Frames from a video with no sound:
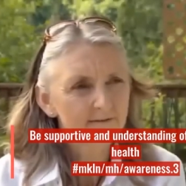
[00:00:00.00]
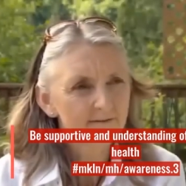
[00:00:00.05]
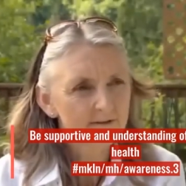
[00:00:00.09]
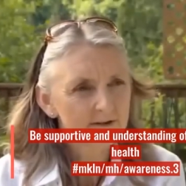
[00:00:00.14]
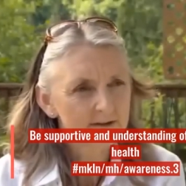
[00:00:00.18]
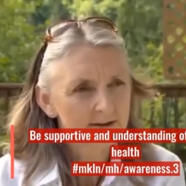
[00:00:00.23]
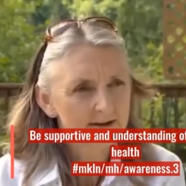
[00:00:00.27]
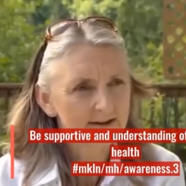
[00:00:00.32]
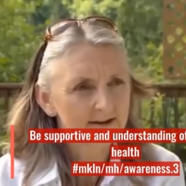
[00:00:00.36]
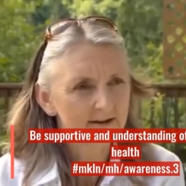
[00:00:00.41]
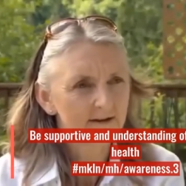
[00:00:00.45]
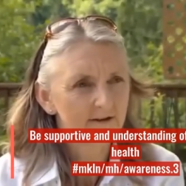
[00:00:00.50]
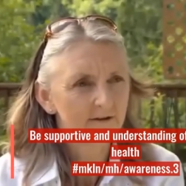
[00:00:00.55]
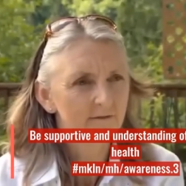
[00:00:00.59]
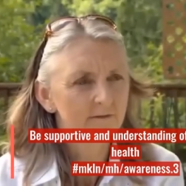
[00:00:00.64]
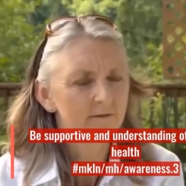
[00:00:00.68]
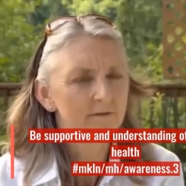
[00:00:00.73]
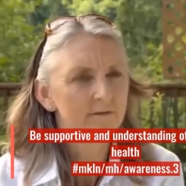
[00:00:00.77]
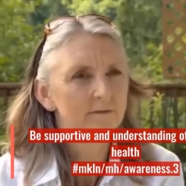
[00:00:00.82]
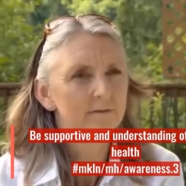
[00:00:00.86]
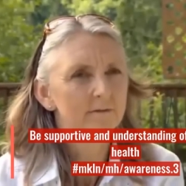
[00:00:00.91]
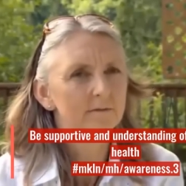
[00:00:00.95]
for
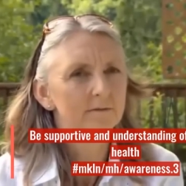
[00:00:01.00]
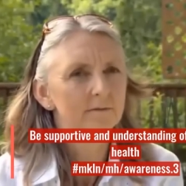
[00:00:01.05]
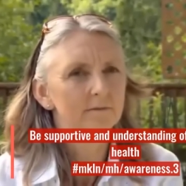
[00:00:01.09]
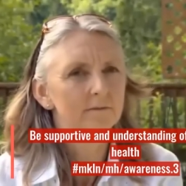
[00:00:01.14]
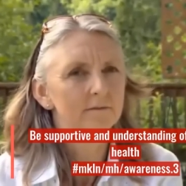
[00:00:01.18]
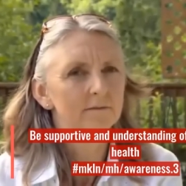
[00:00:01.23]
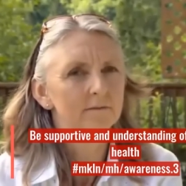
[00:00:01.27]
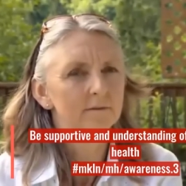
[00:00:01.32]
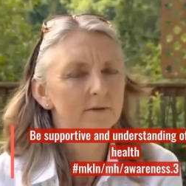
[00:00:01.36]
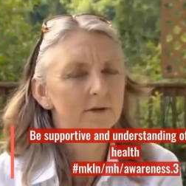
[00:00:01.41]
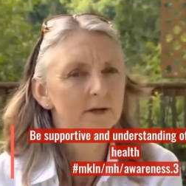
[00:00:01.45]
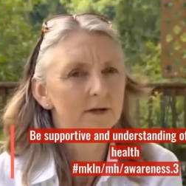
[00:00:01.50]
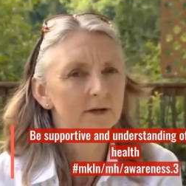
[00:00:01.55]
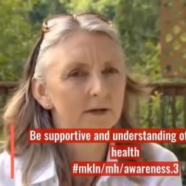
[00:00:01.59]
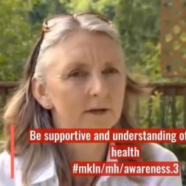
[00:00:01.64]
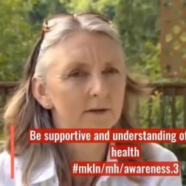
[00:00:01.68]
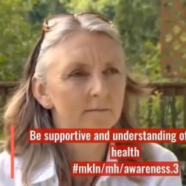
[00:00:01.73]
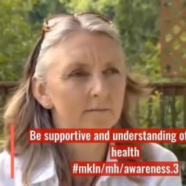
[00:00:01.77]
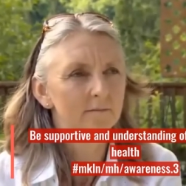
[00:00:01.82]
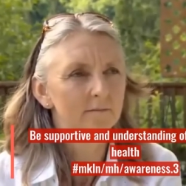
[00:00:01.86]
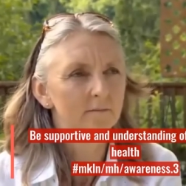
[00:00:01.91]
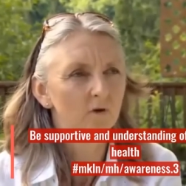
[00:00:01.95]
Daniel.
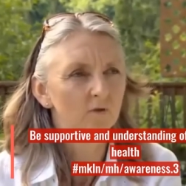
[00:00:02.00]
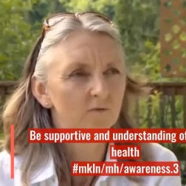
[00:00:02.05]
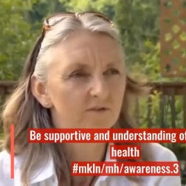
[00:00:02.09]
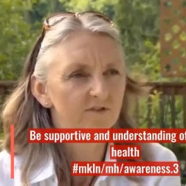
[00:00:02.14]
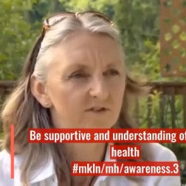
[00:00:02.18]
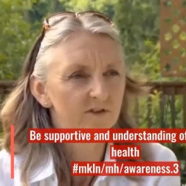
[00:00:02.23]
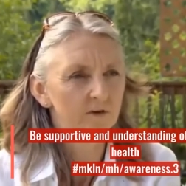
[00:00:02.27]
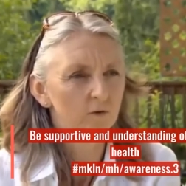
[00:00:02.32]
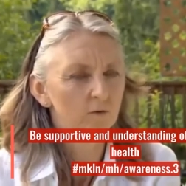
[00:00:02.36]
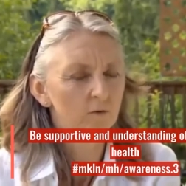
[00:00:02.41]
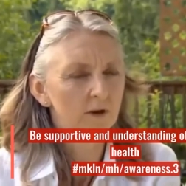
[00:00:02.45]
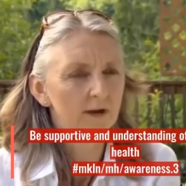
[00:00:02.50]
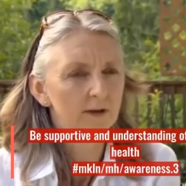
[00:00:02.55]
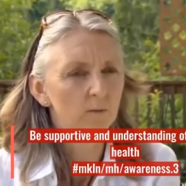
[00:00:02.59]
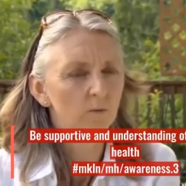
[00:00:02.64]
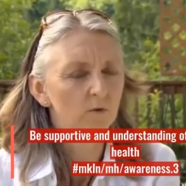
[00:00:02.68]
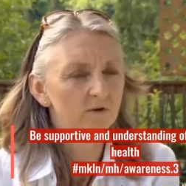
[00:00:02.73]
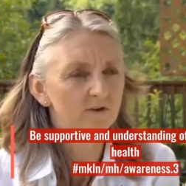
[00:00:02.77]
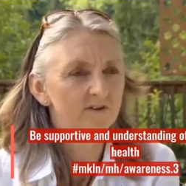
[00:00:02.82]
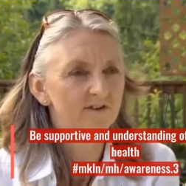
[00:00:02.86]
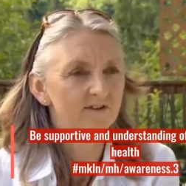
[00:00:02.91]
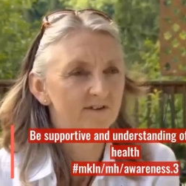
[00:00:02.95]
Um, obviously, all I
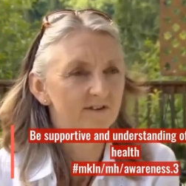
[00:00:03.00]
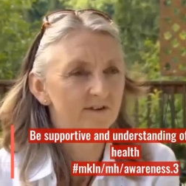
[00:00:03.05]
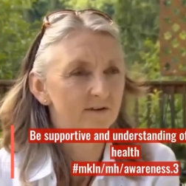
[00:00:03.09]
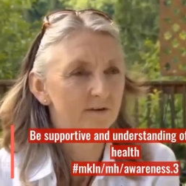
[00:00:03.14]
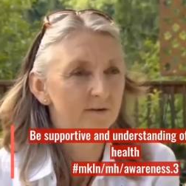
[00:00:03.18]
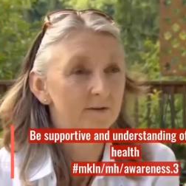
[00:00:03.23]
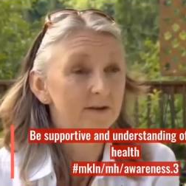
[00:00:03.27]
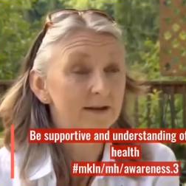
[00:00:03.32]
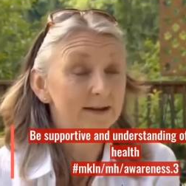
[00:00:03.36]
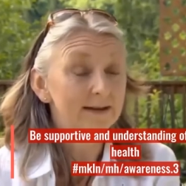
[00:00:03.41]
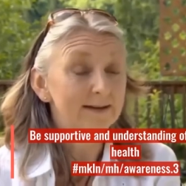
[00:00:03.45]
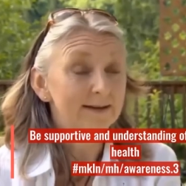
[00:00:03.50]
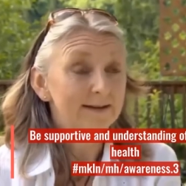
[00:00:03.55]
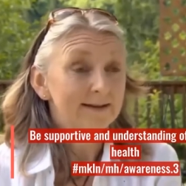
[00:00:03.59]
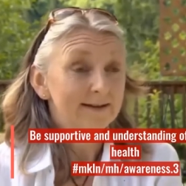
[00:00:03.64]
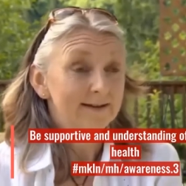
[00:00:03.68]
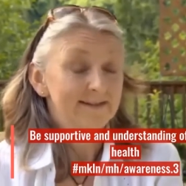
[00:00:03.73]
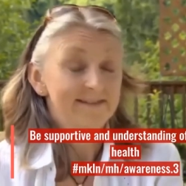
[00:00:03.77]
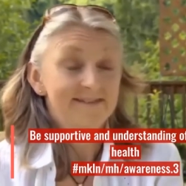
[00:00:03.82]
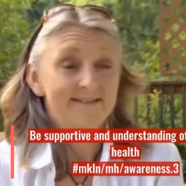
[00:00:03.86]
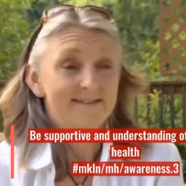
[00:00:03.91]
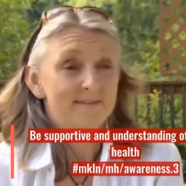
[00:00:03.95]
want to do
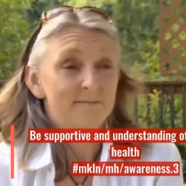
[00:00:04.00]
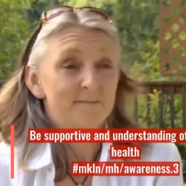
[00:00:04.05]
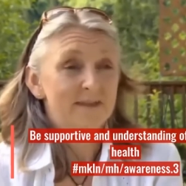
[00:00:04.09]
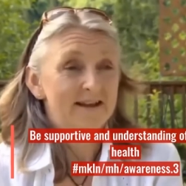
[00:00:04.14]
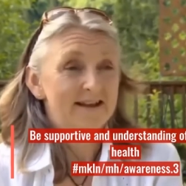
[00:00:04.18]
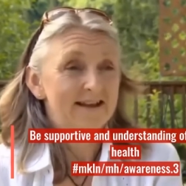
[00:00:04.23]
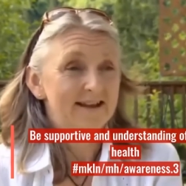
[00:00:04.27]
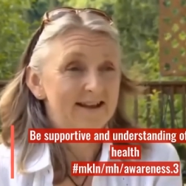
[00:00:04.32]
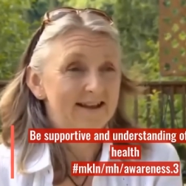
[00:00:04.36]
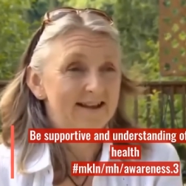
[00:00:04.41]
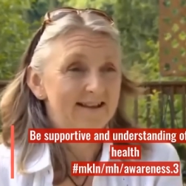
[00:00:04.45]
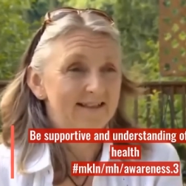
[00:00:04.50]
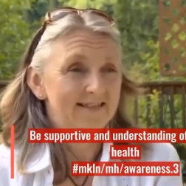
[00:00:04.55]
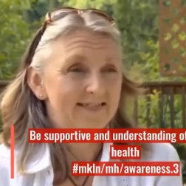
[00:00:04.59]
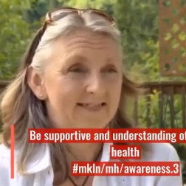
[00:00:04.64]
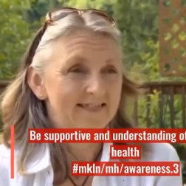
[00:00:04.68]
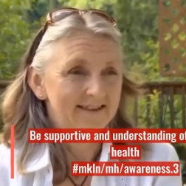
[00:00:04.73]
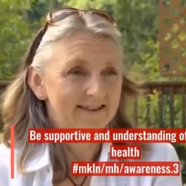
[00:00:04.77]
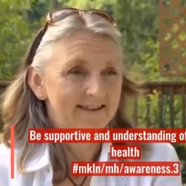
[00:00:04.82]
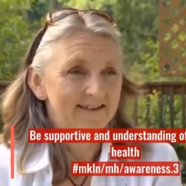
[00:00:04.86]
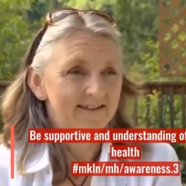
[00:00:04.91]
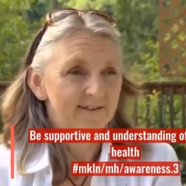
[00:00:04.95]
is to make
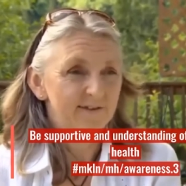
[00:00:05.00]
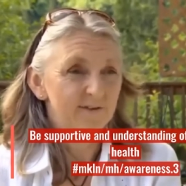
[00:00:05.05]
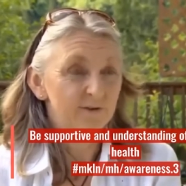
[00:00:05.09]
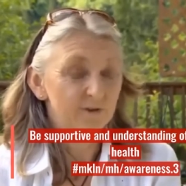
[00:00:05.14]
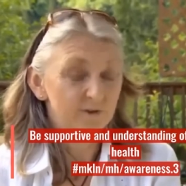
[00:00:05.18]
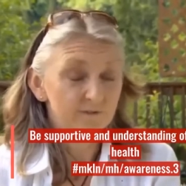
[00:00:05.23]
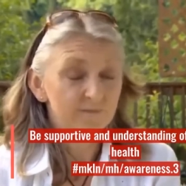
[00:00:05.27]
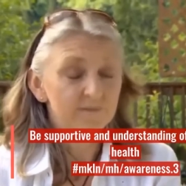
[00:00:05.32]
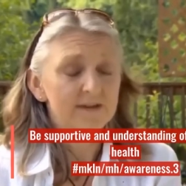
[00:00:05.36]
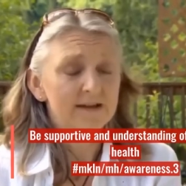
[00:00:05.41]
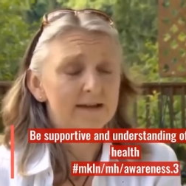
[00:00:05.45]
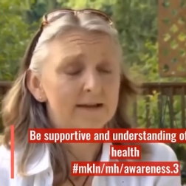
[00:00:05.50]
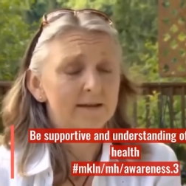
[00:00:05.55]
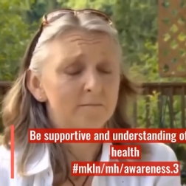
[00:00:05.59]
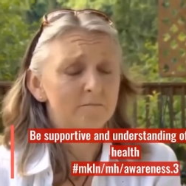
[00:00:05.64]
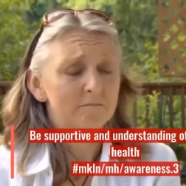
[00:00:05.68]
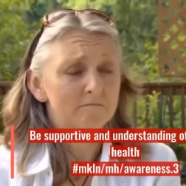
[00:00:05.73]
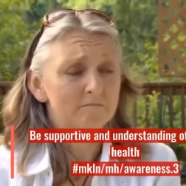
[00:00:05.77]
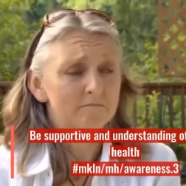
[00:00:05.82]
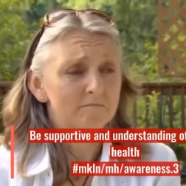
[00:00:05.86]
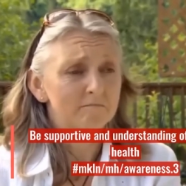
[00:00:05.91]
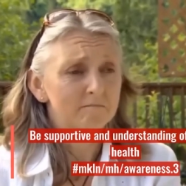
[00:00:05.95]
things good for
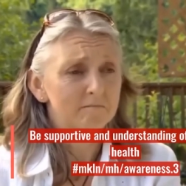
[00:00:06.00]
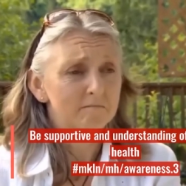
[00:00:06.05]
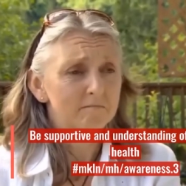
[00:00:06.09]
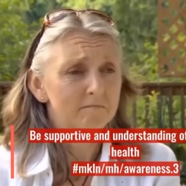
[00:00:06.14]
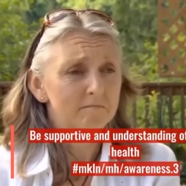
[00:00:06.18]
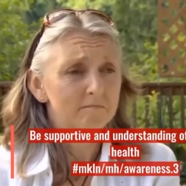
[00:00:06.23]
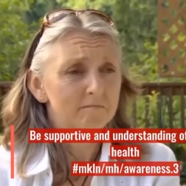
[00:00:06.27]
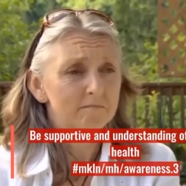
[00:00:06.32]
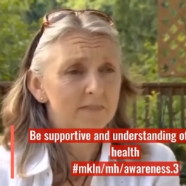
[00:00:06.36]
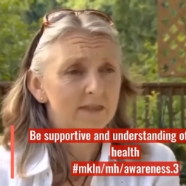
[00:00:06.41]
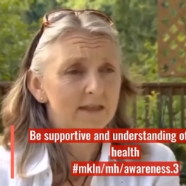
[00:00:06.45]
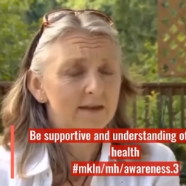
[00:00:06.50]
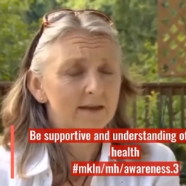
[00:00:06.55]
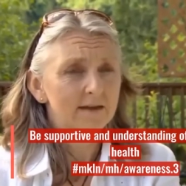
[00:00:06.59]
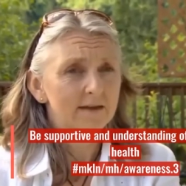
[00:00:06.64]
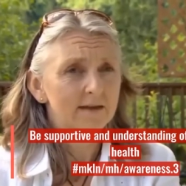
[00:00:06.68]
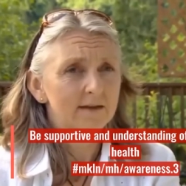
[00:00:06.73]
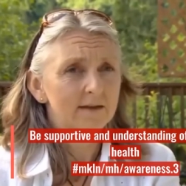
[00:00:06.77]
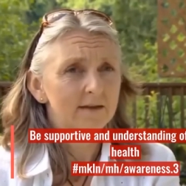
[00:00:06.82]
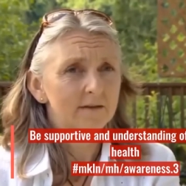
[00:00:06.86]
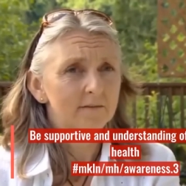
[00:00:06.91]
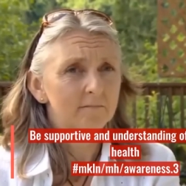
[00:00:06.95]
him.
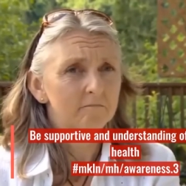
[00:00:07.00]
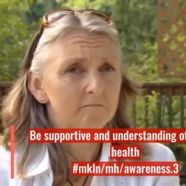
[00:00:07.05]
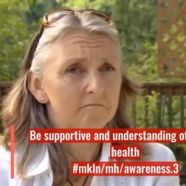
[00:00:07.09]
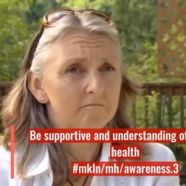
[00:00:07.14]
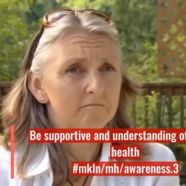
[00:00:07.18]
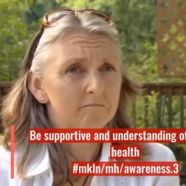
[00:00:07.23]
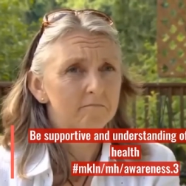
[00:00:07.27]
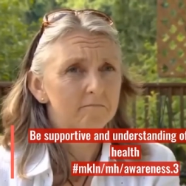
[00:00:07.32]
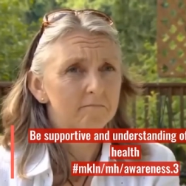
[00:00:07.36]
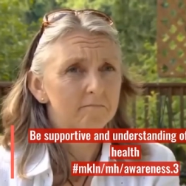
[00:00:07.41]
Um,